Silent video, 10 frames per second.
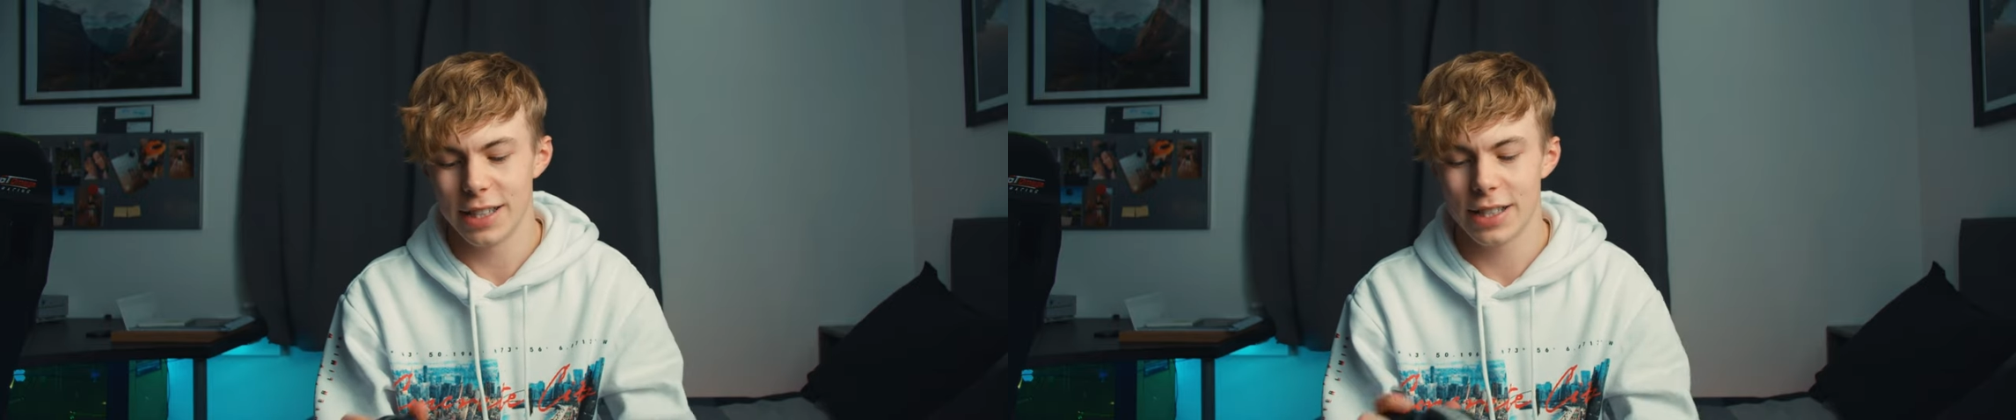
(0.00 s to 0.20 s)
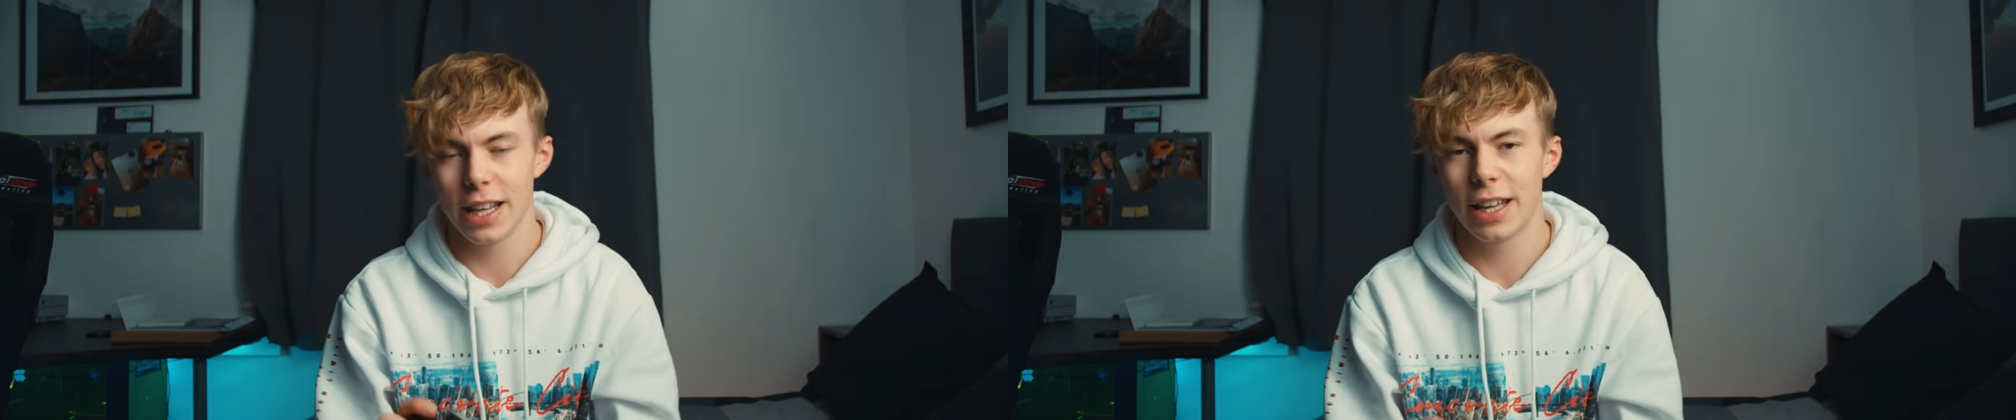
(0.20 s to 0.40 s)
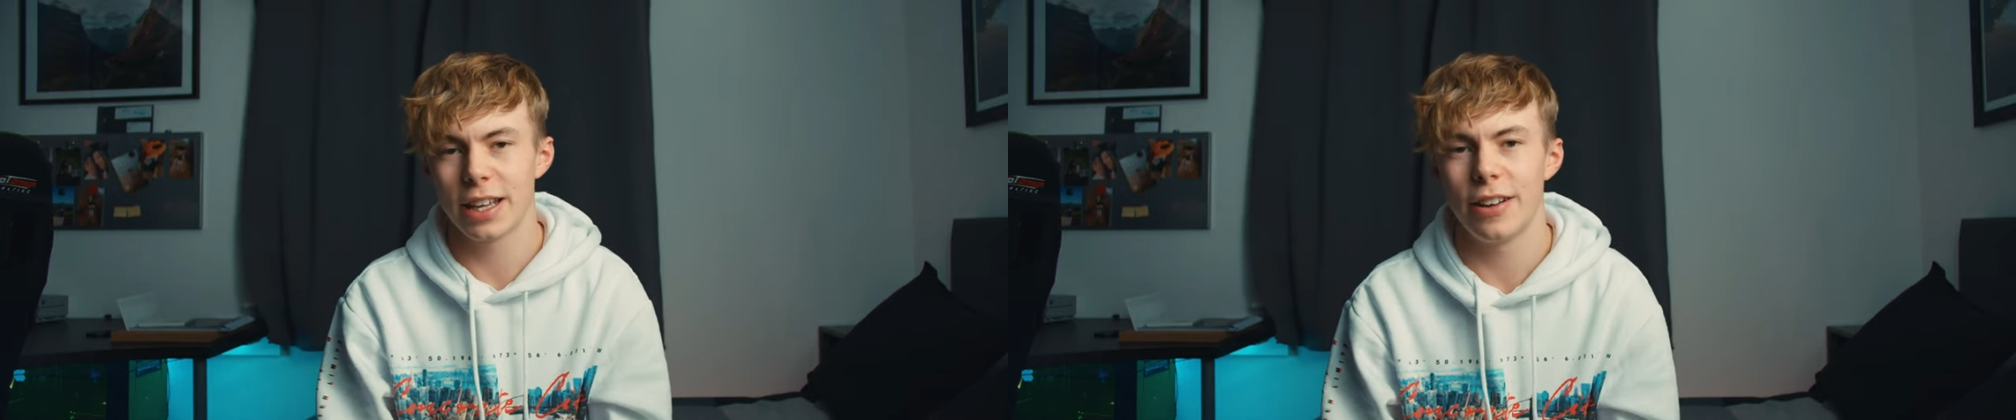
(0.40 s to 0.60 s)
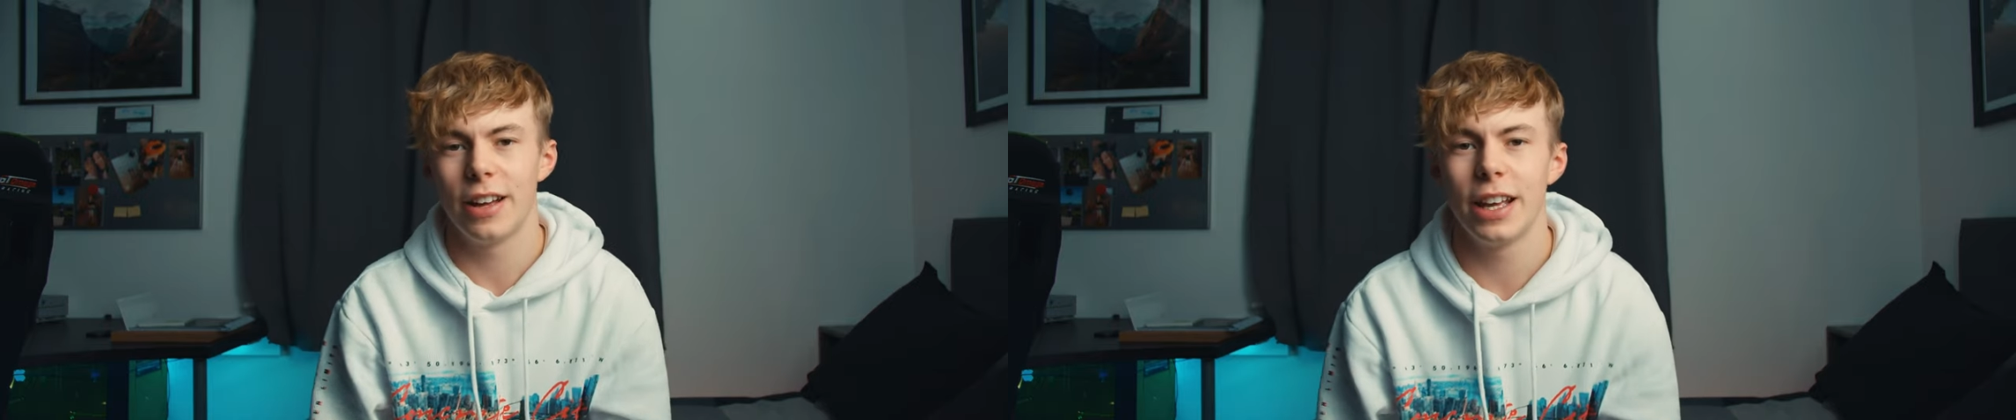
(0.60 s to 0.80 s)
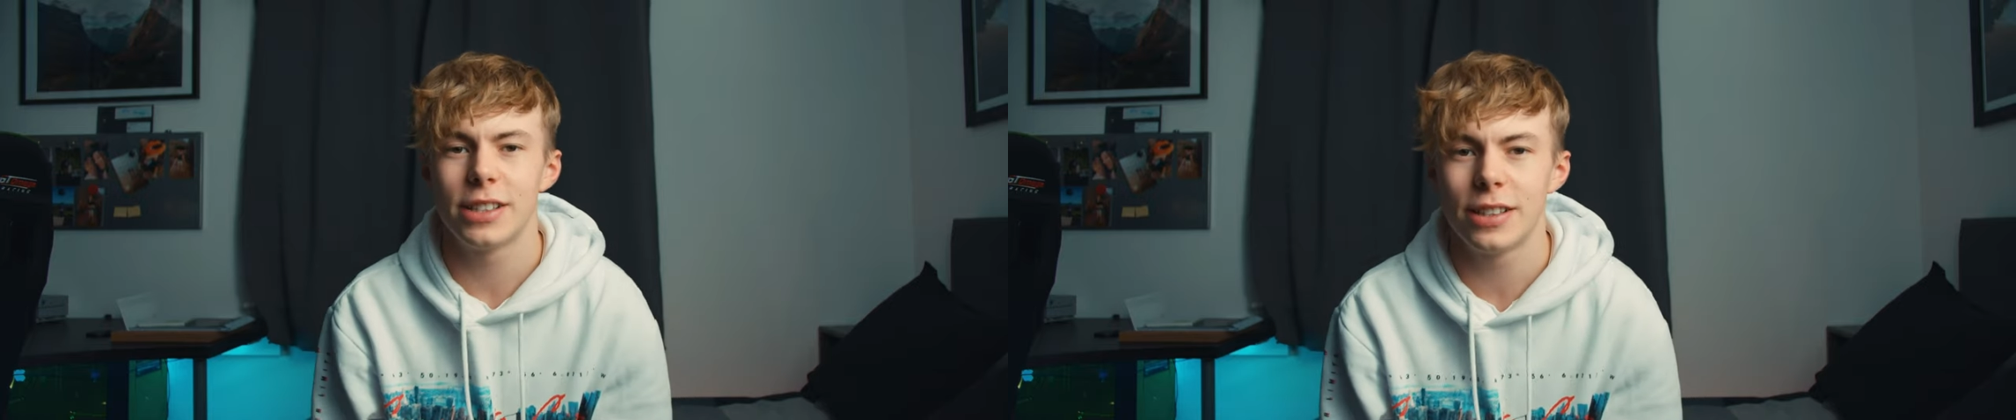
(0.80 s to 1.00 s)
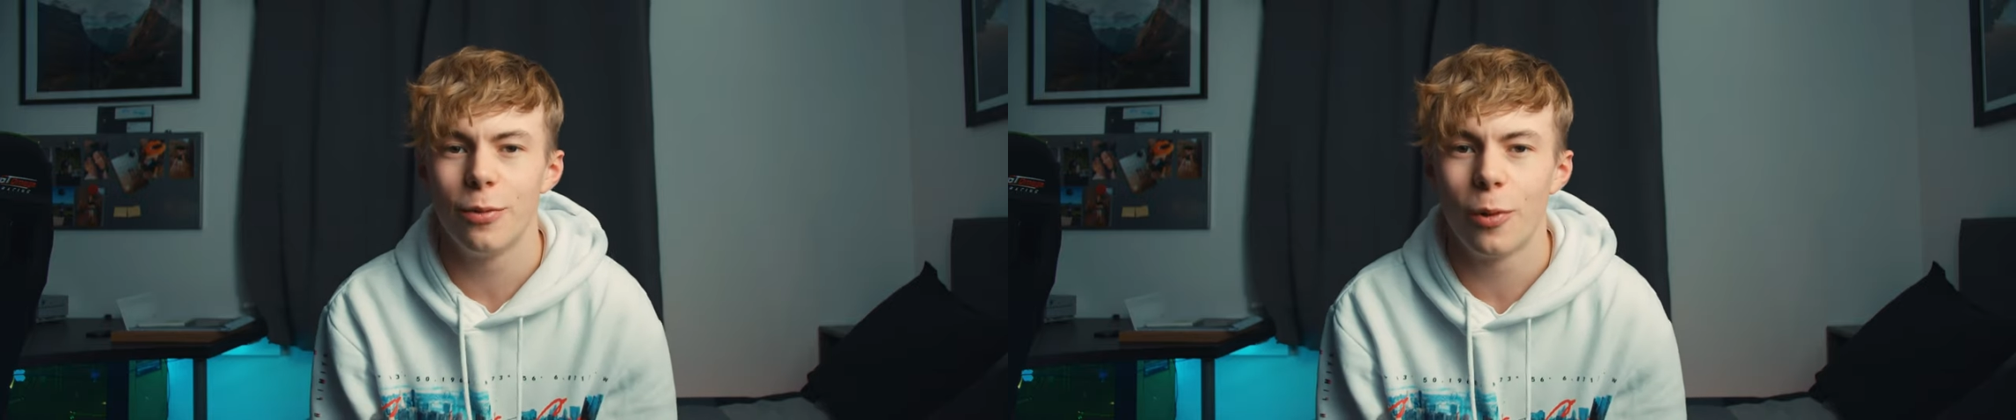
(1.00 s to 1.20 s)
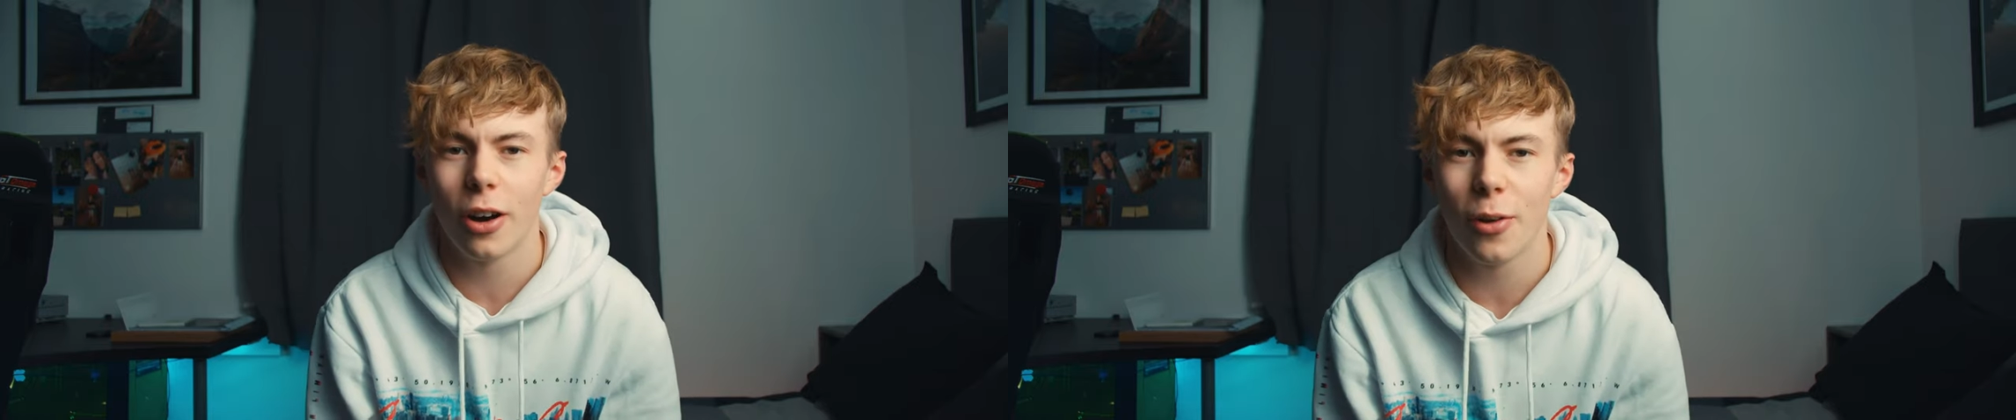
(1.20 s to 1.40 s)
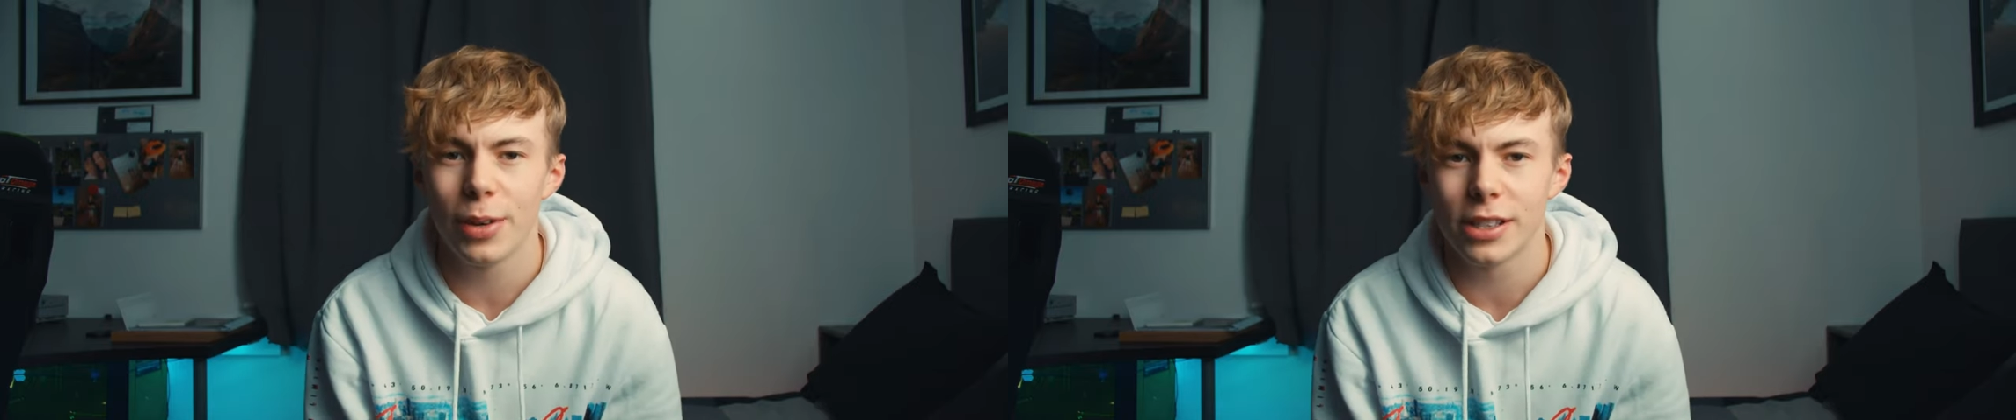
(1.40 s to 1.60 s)
It's like, it's
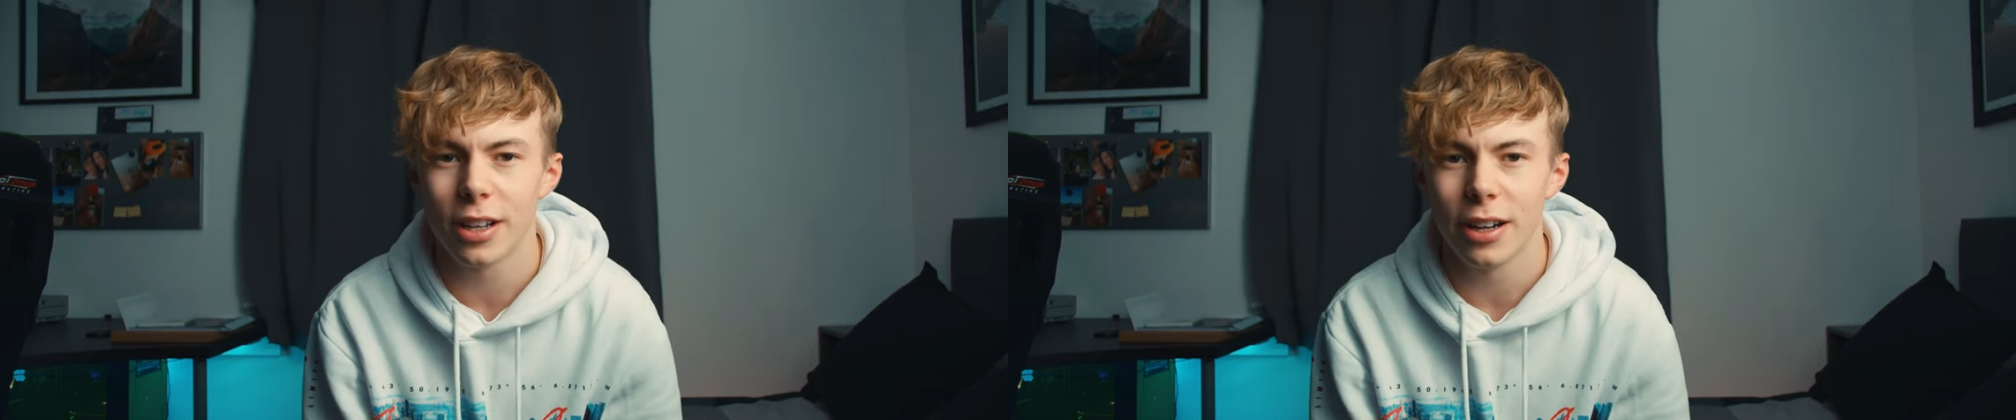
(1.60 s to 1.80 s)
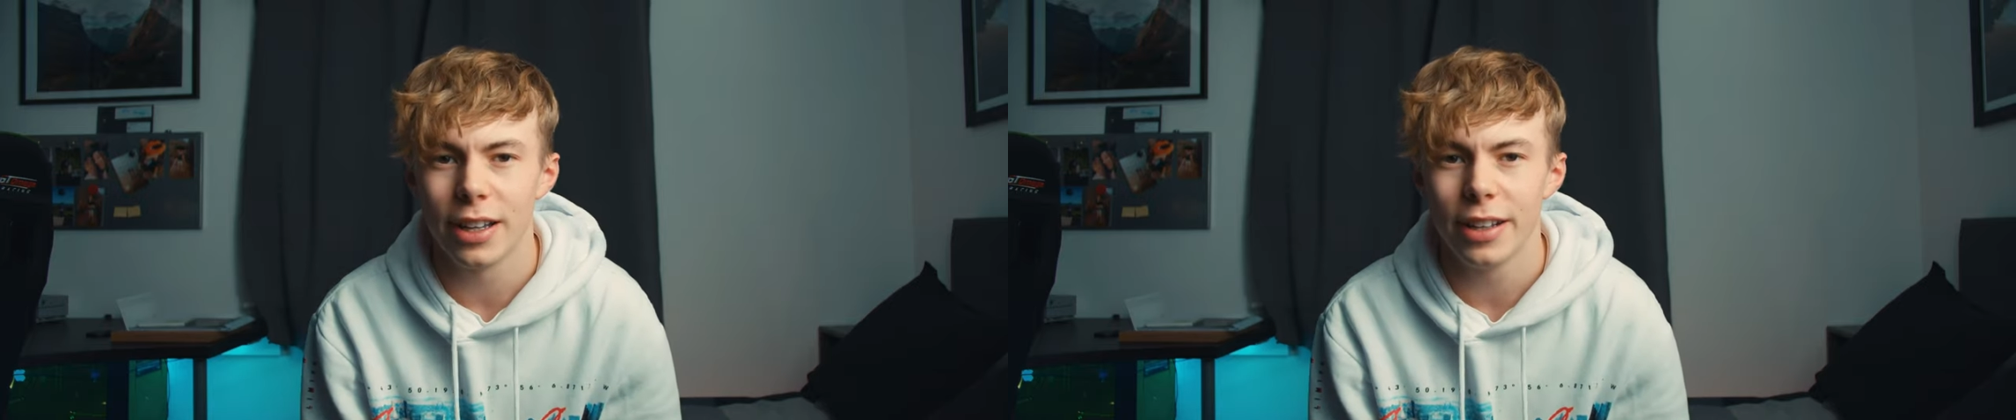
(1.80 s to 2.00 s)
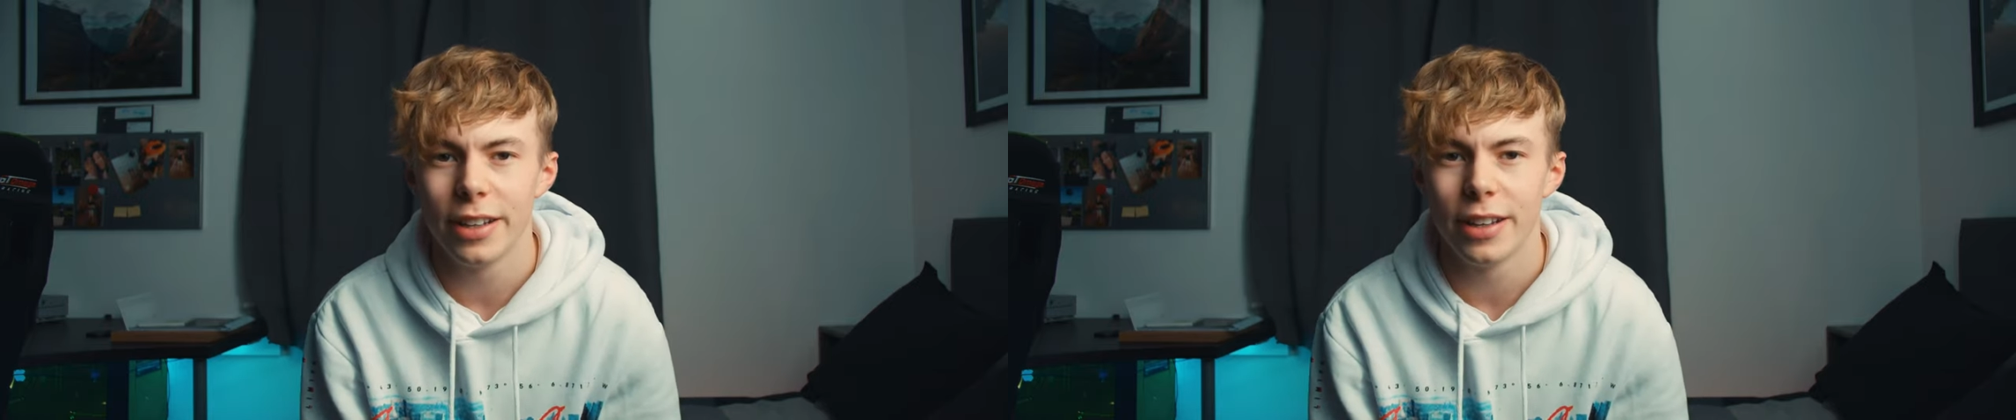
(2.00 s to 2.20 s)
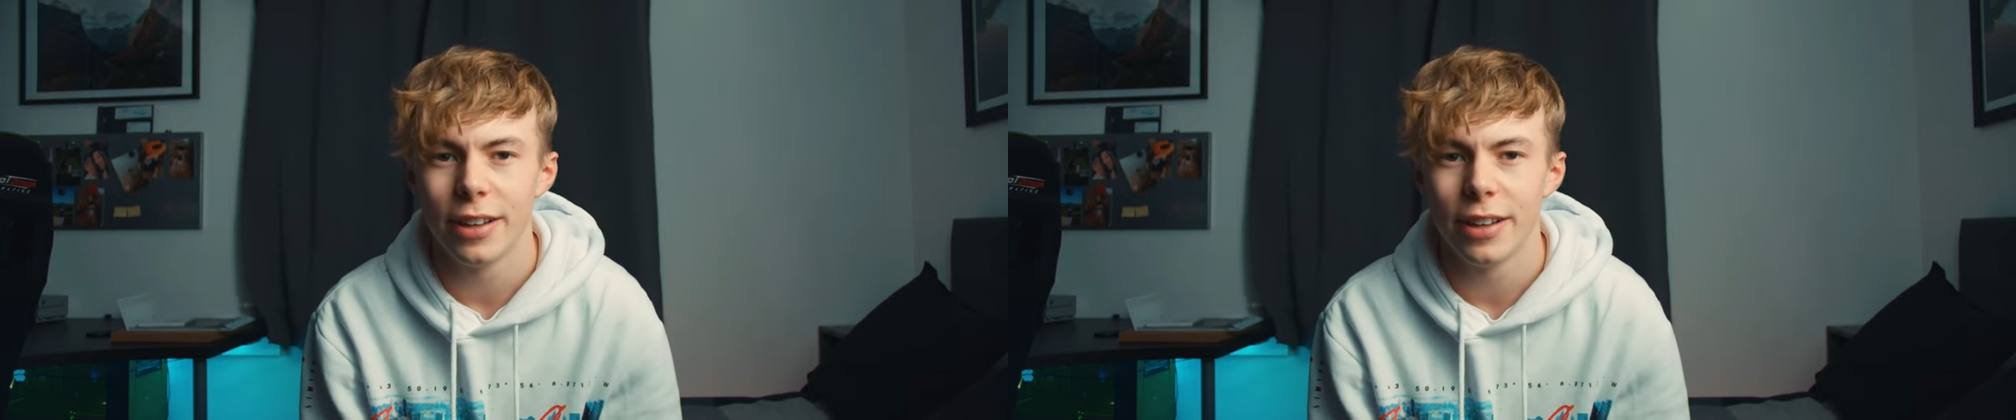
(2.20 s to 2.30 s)
what got me started,